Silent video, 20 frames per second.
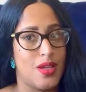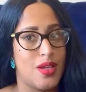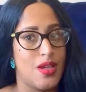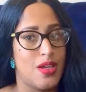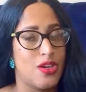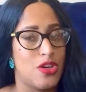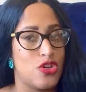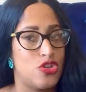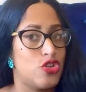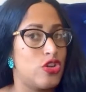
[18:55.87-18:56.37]

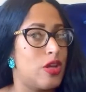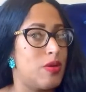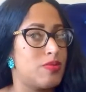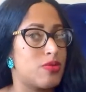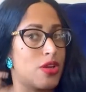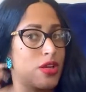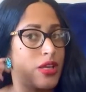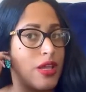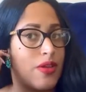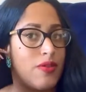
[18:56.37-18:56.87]
Your dreams
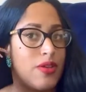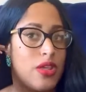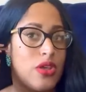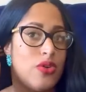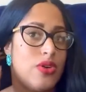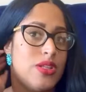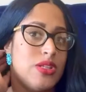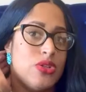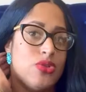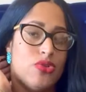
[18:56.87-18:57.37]
are giving you
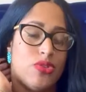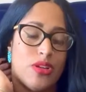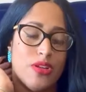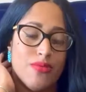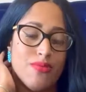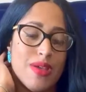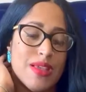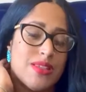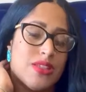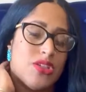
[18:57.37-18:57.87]
intuitive
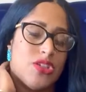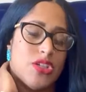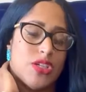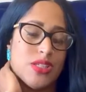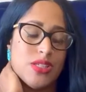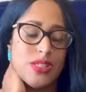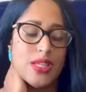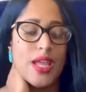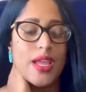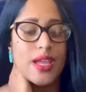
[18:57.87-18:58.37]

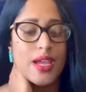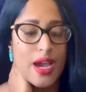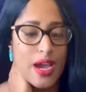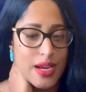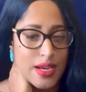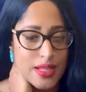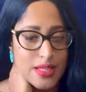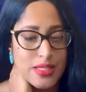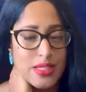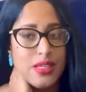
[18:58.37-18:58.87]
messages and
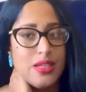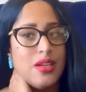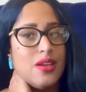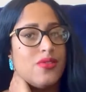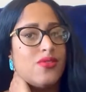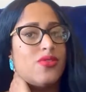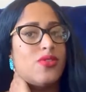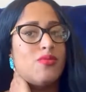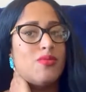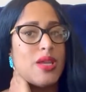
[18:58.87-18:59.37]
guidance and
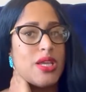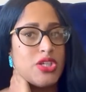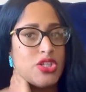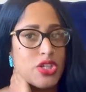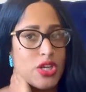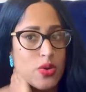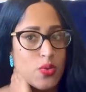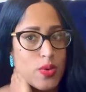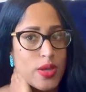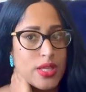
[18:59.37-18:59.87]

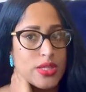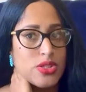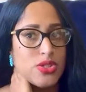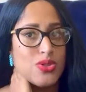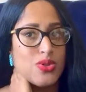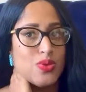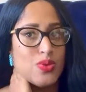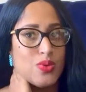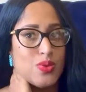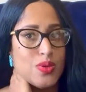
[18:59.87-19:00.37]
information in week
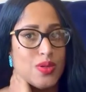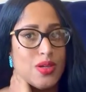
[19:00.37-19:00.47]
2.